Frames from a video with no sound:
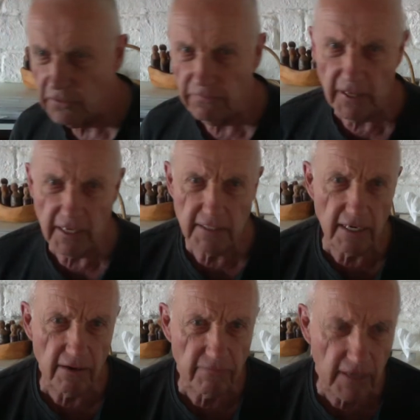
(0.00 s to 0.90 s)
of things that
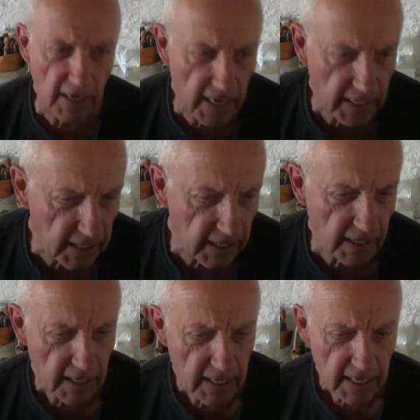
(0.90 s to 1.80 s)
I've collected,
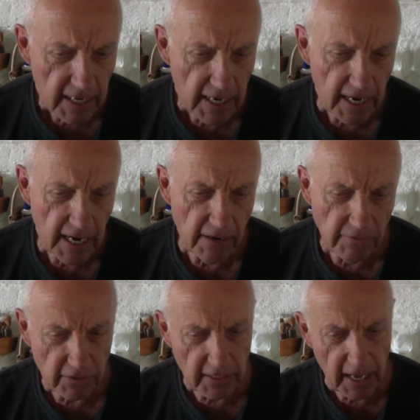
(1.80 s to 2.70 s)
and
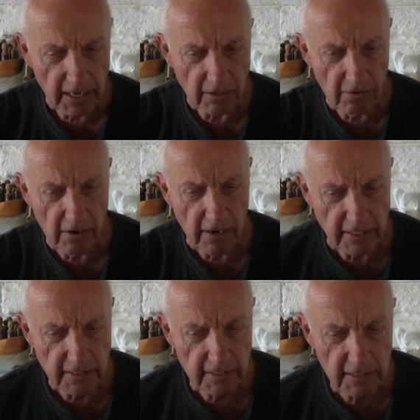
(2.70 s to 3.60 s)
they're
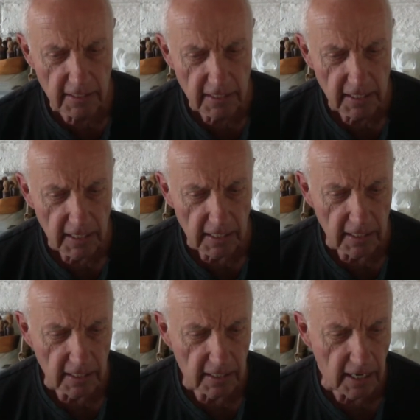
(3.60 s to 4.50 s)
categorized
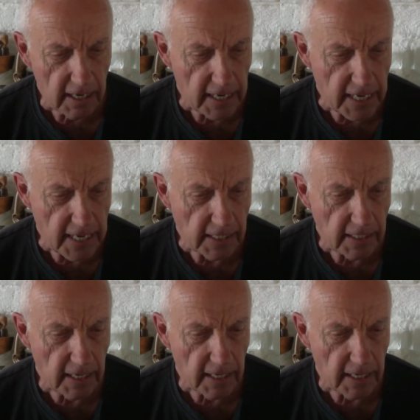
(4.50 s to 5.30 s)
in